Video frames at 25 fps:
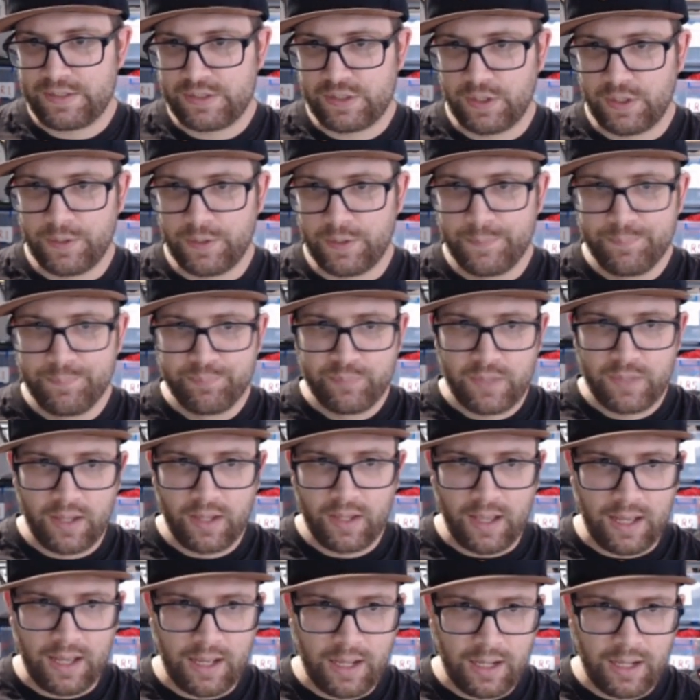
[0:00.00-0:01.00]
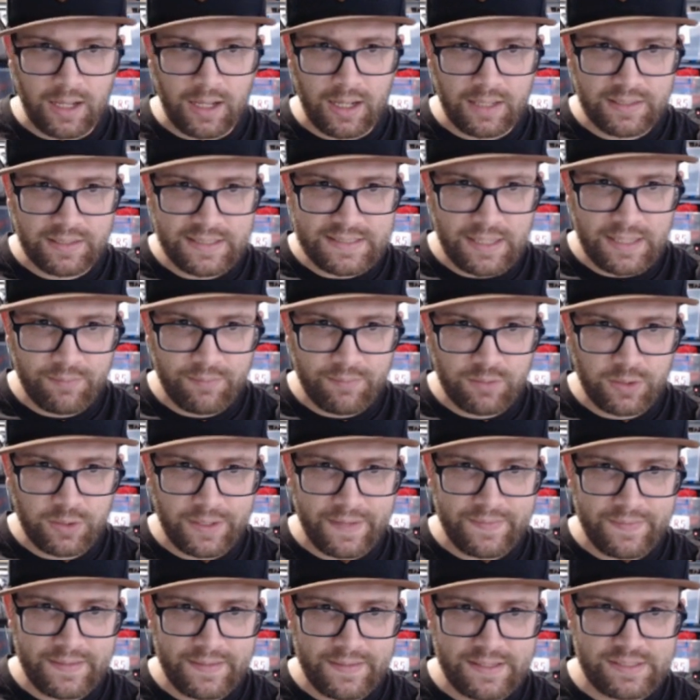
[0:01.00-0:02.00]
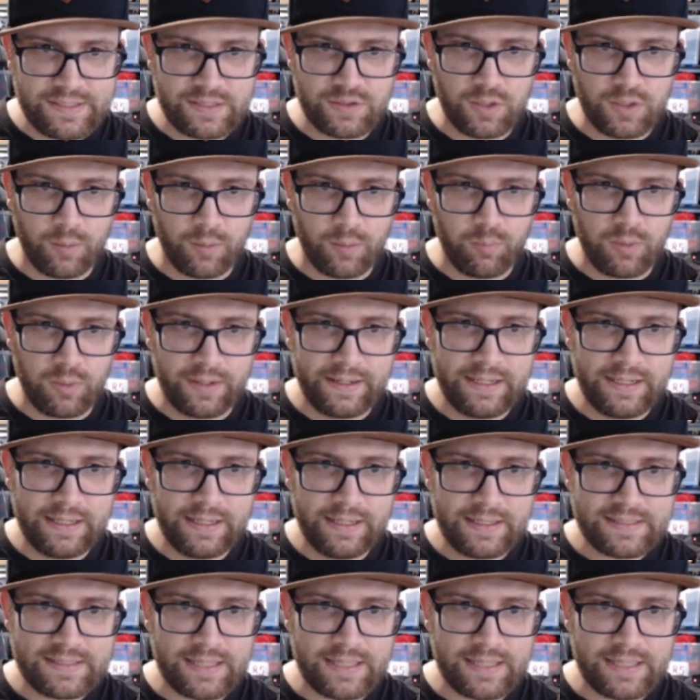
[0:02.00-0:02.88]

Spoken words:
So let's have a look at this top one here.